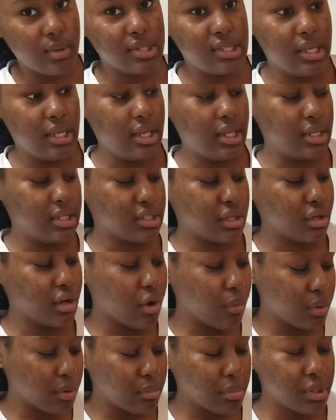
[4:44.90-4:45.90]
in it. So you don't
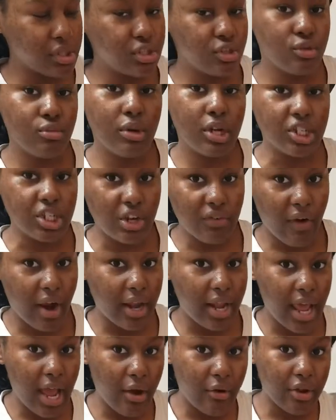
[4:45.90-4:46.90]
want to put too much in right
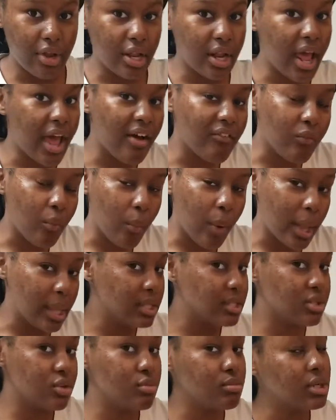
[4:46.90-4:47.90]
now, or you're gonna have way
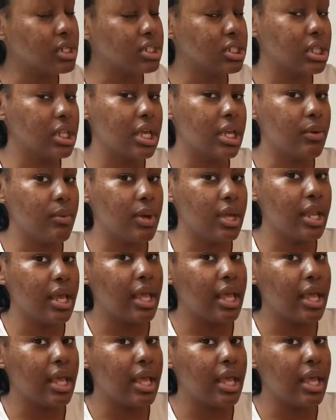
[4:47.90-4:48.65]
too much liquid